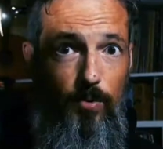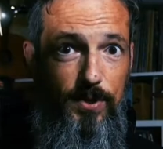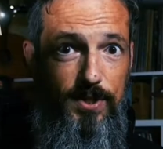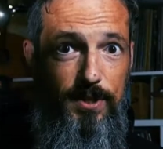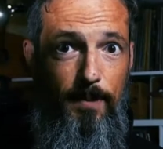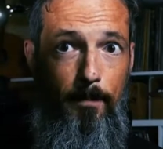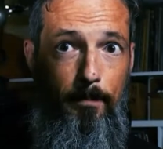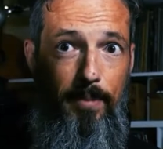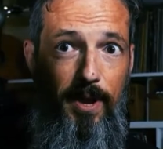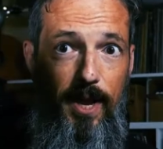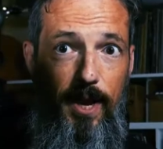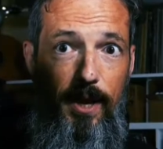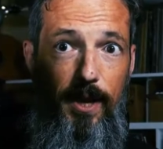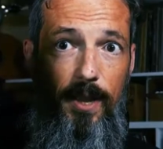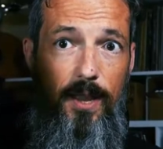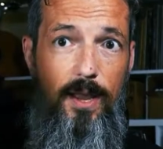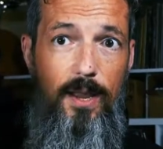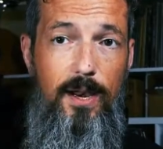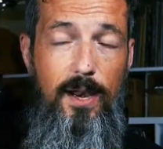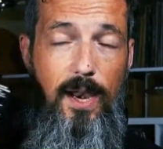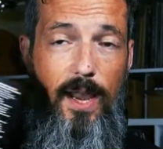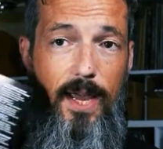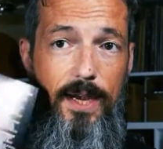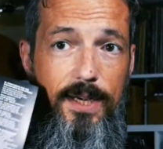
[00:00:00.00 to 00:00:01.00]
was a big
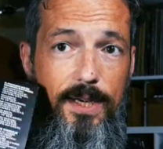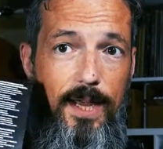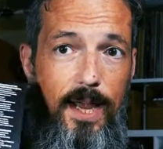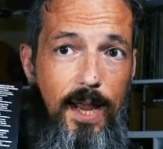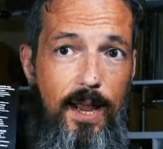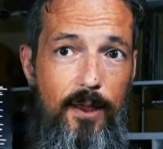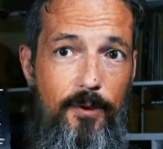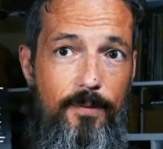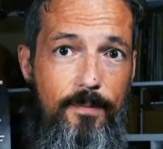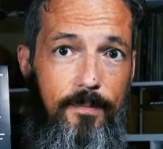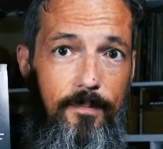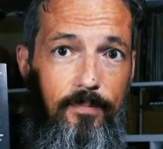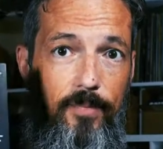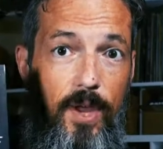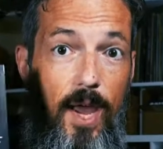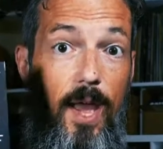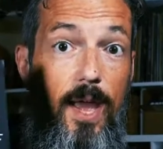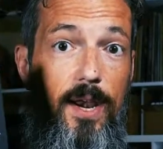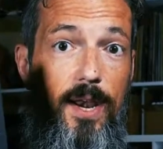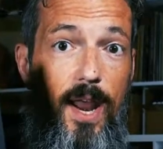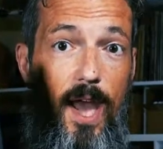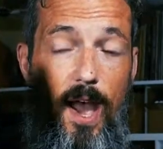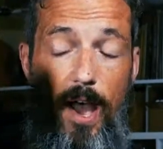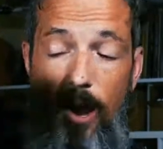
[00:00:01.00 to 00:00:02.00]
letdown.
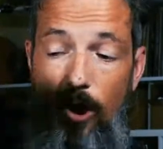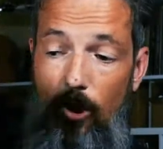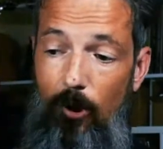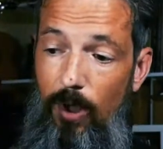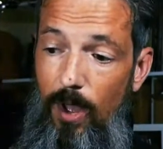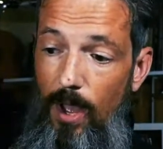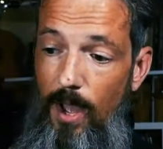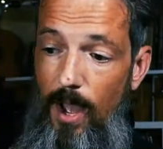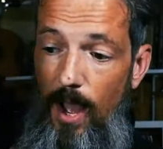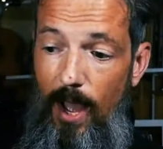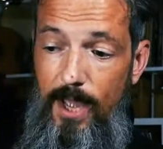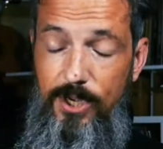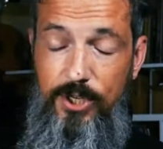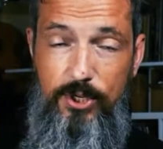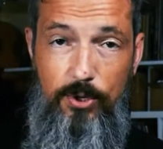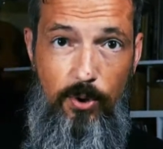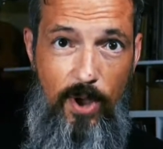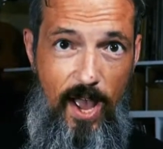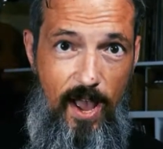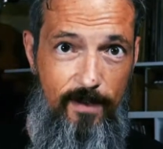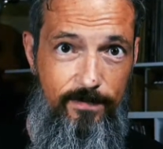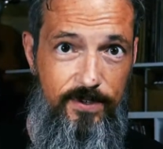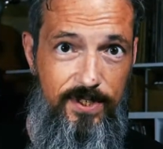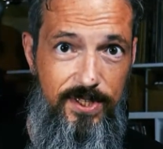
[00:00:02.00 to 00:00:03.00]
Now, I do
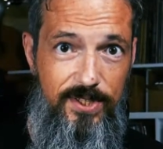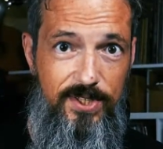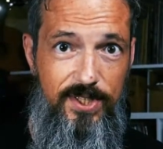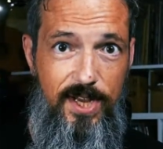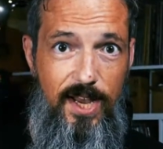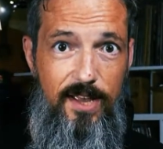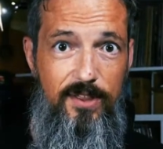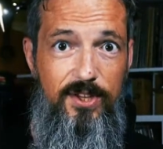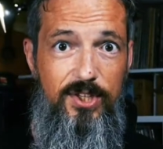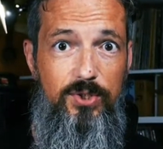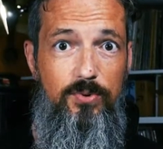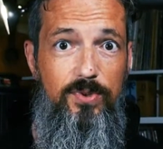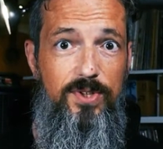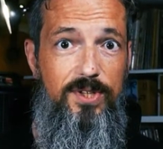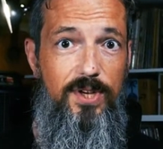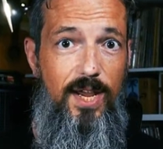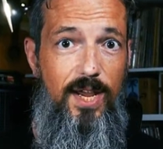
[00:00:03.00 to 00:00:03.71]
have to say this was